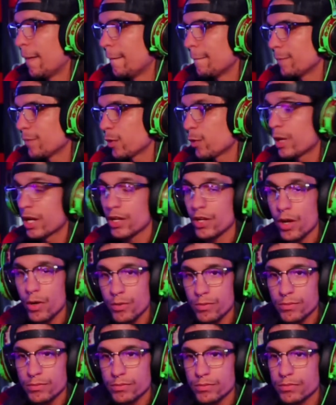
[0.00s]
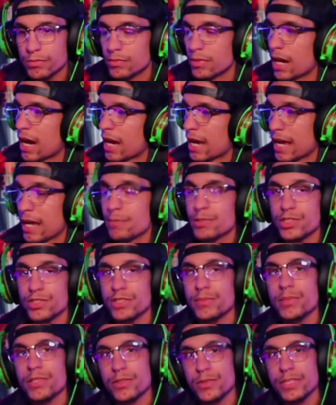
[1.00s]
Quick note, I am
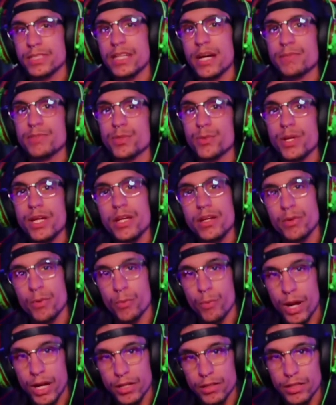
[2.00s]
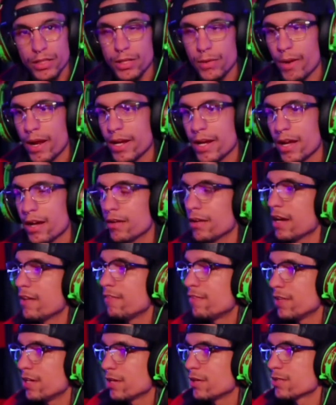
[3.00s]
streaming 3 times a week regularly right now, and
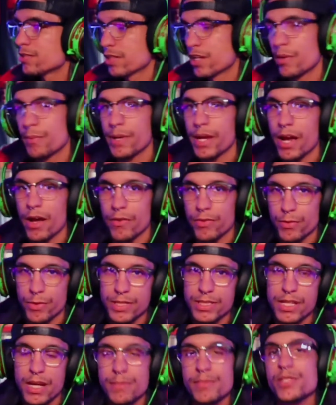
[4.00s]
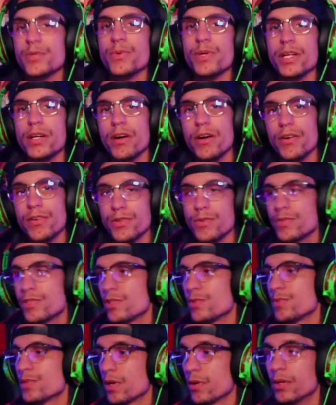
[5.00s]
videos are coming out 3 times a week on
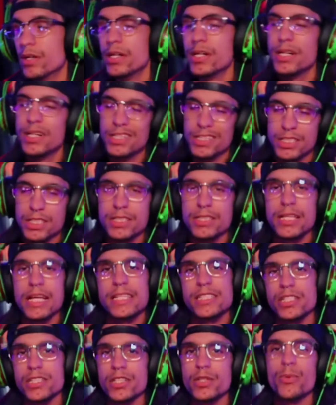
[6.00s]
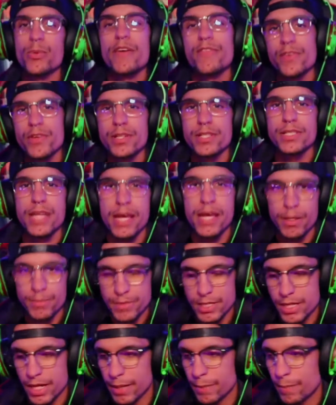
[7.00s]
YouTube. So it's a good way for you to stay up to date.